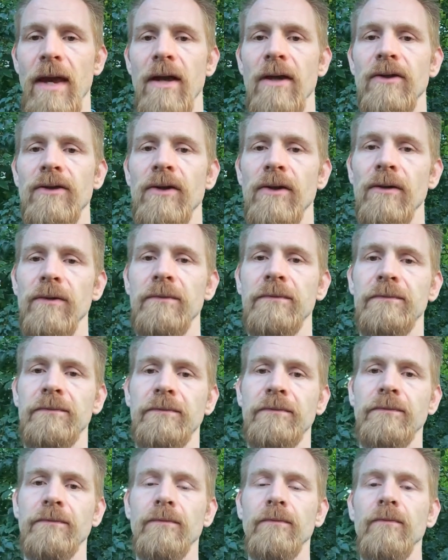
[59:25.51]
So,
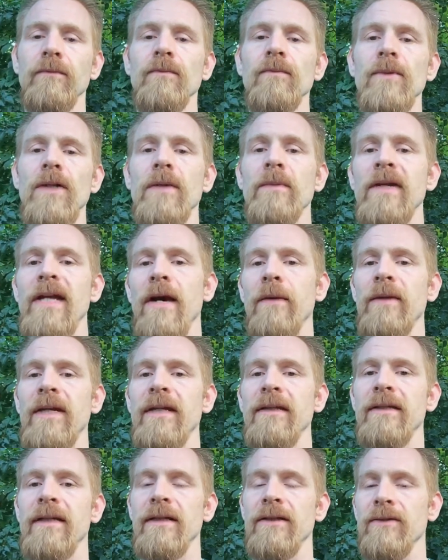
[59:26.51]
how many
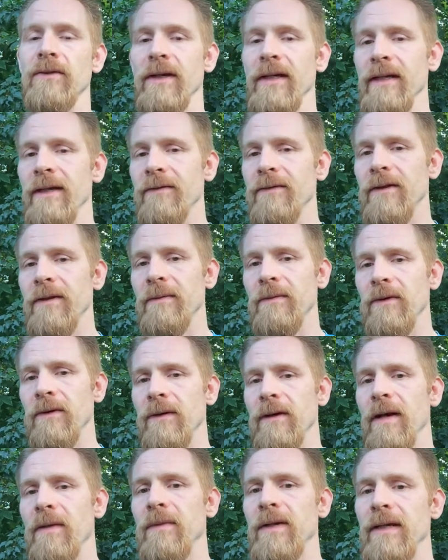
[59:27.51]
insects do I give them, or
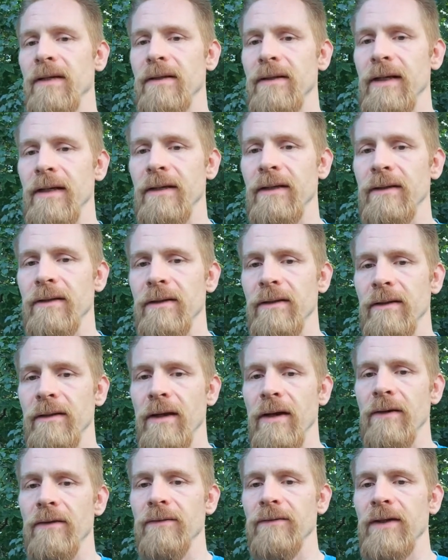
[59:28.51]
how many insects
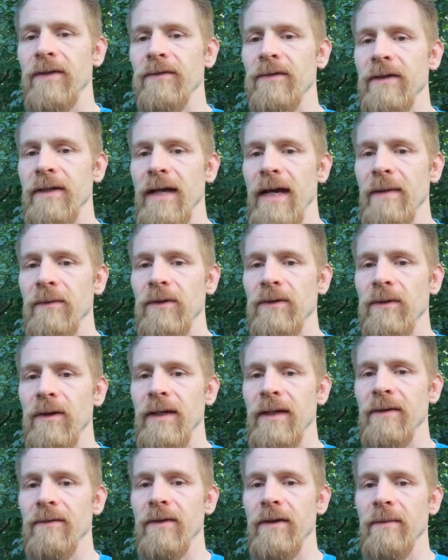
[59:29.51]
of different types do I
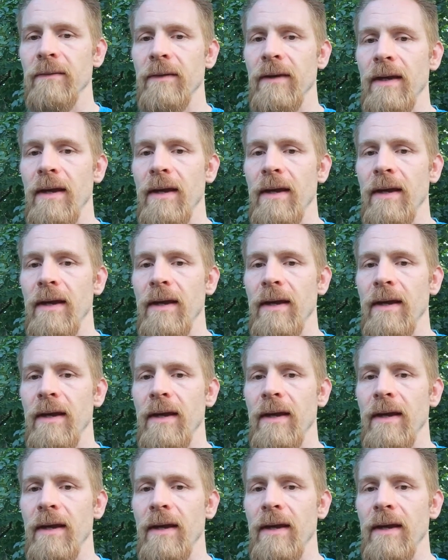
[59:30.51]
give them?